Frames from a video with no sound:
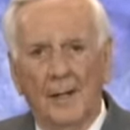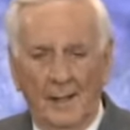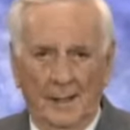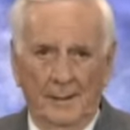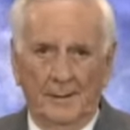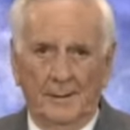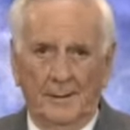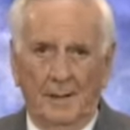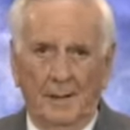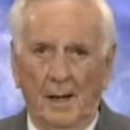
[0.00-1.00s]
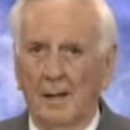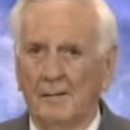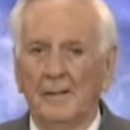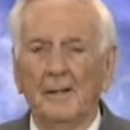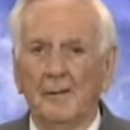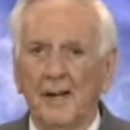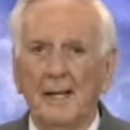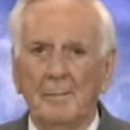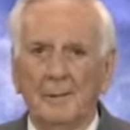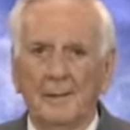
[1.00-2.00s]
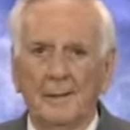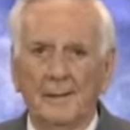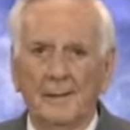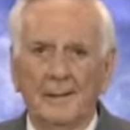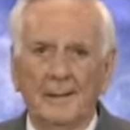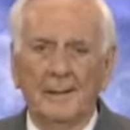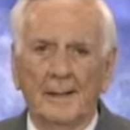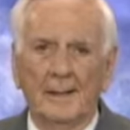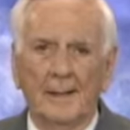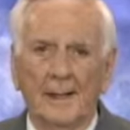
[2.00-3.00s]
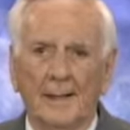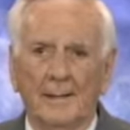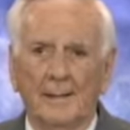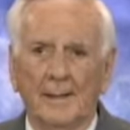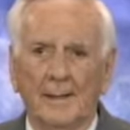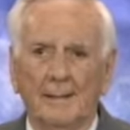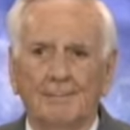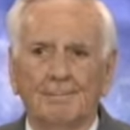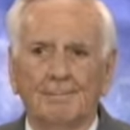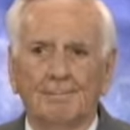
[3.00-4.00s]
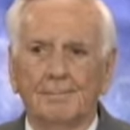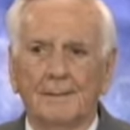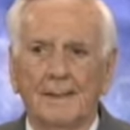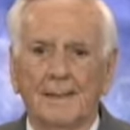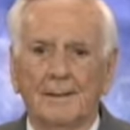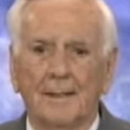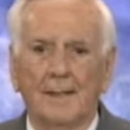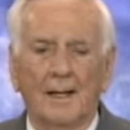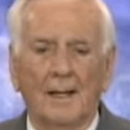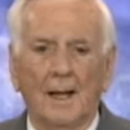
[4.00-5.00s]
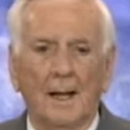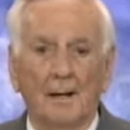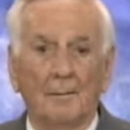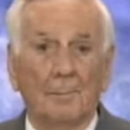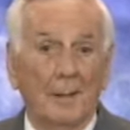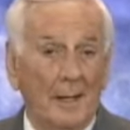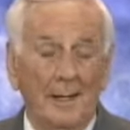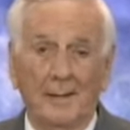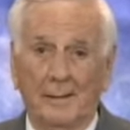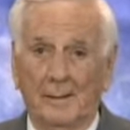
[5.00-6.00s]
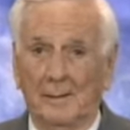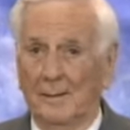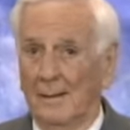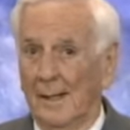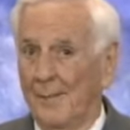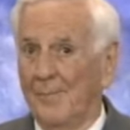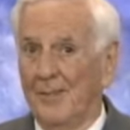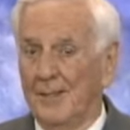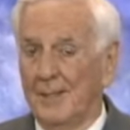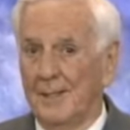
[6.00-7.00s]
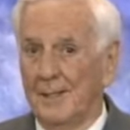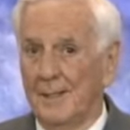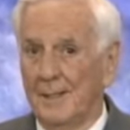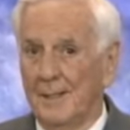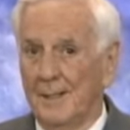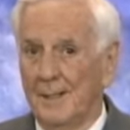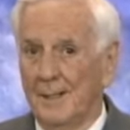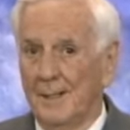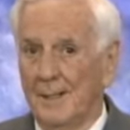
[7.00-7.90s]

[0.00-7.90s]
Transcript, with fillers: Well, it's a lot of entertainment. It's, uh, it's a, a, lot of political emphasis.